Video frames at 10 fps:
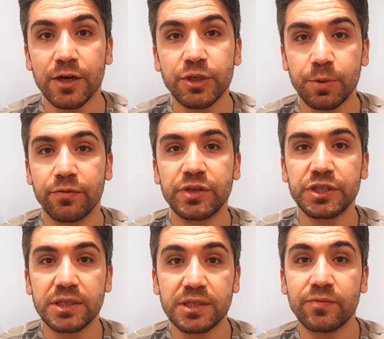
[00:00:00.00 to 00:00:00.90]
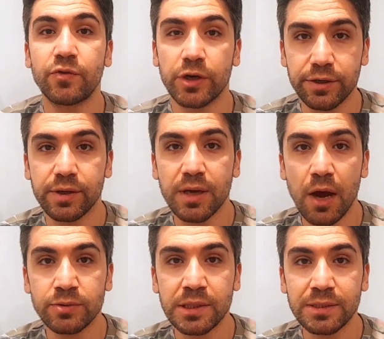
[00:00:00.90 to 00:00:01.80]
energy provision system for
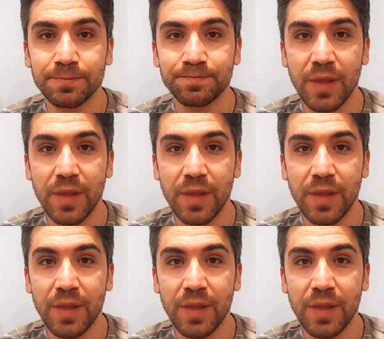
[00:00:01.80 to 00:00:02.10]
greenhouses?